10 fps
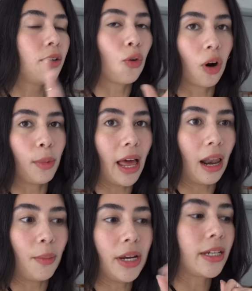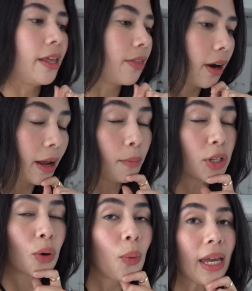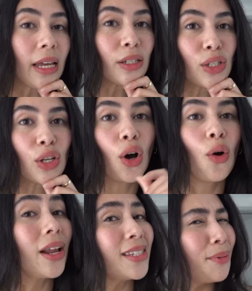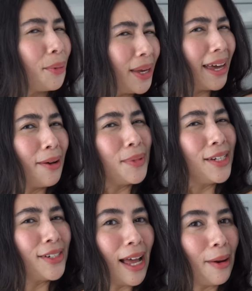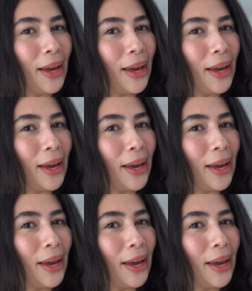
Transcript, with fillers: normal element in there in between, so let's see what we get up to, shall